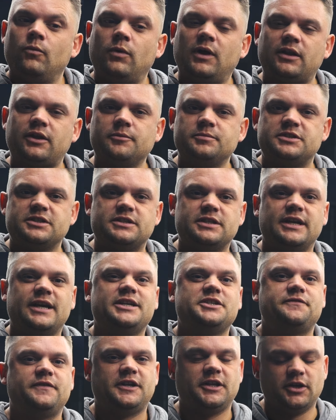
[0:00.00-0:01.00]
Welcome to
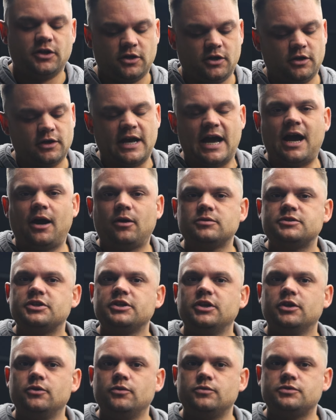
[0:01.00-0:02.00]
today's video on how to
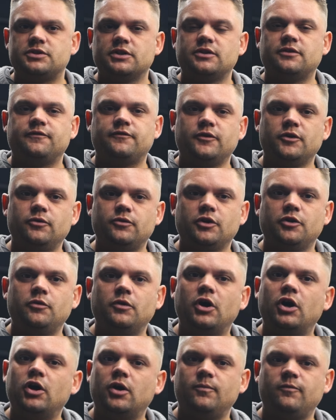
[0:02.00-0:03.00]
use the Vudu
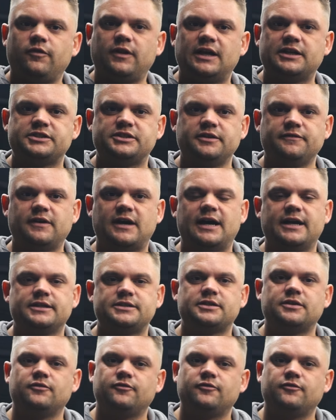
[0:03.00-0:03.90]
home flash device.